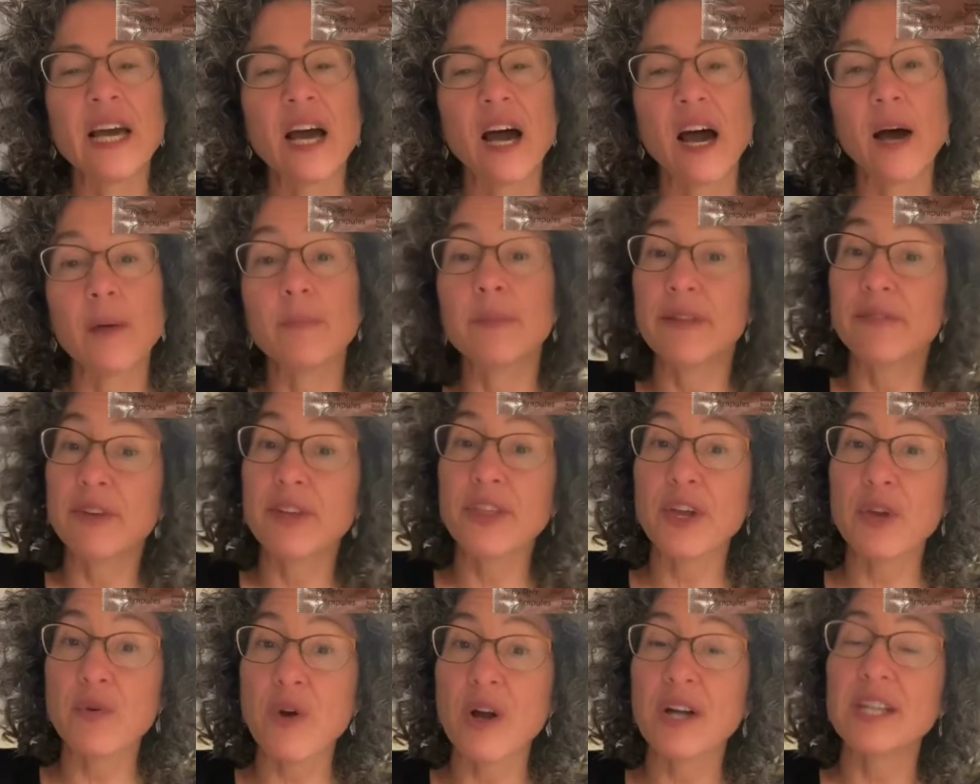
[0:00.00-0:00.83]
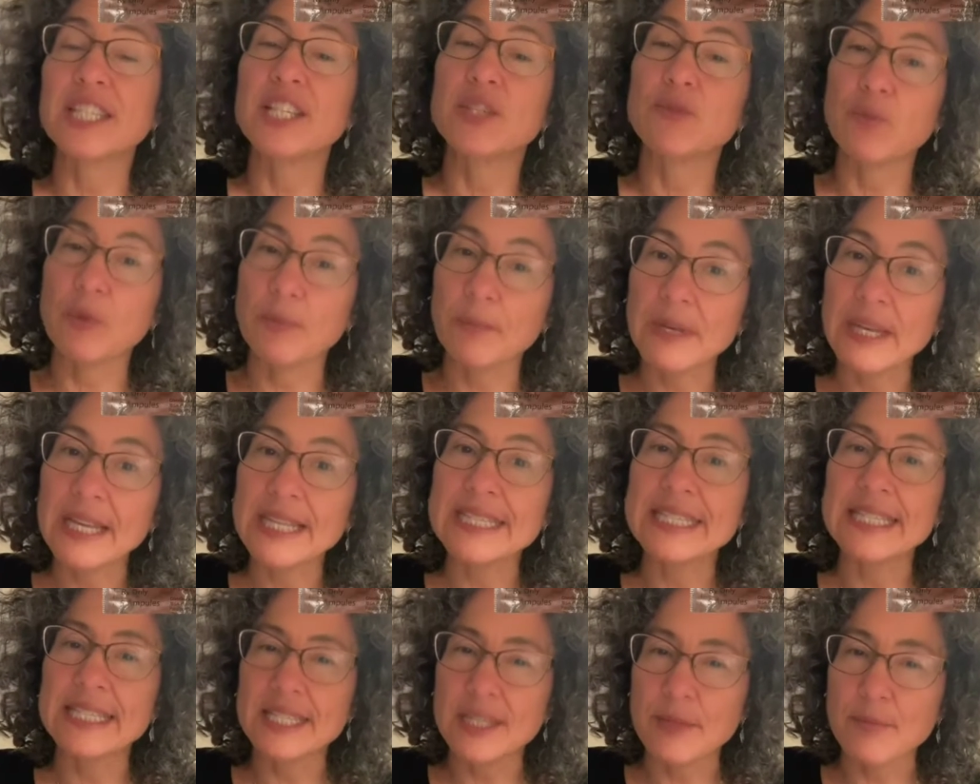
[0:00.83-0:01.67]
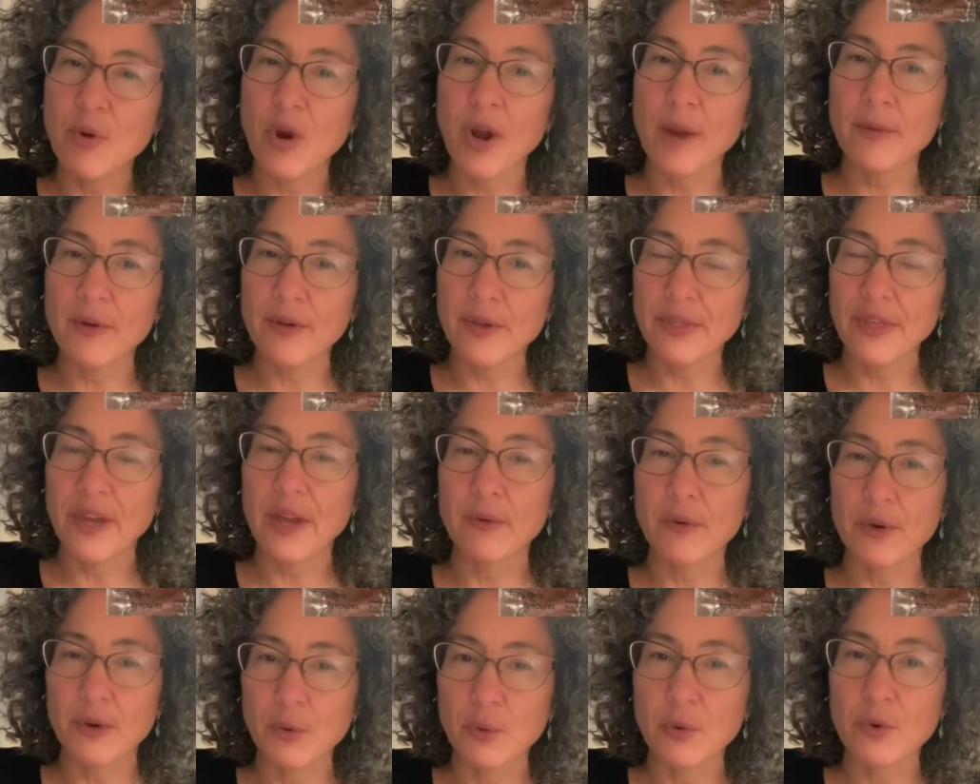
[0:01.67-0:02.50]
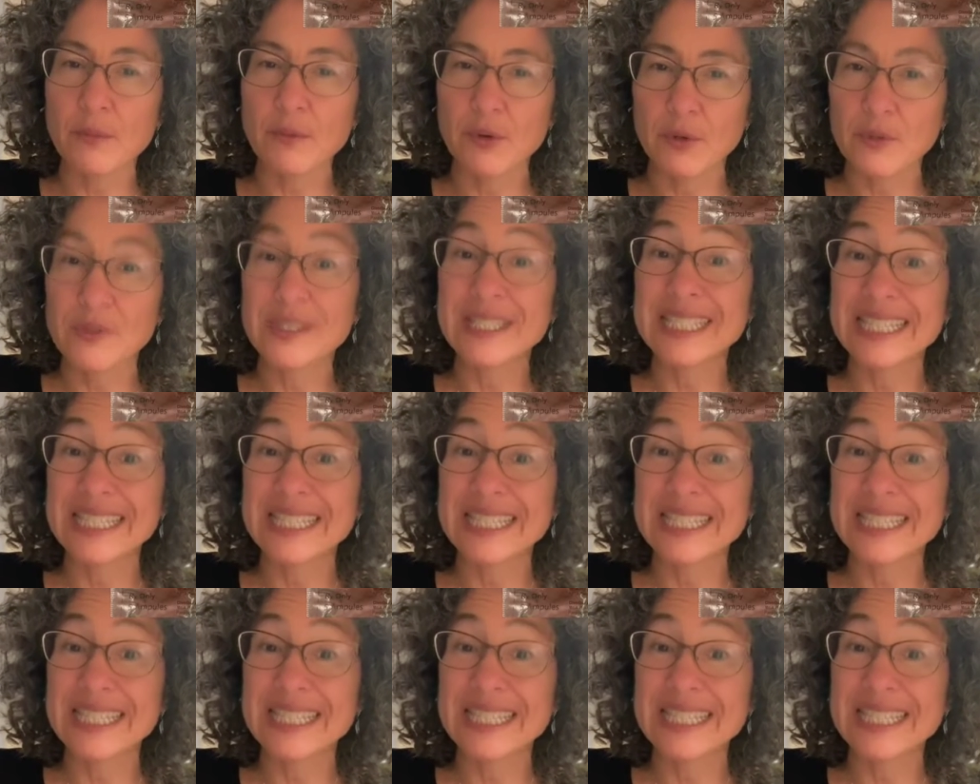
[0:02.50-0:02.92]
Levothyroxine replaces the primary thyroid hormone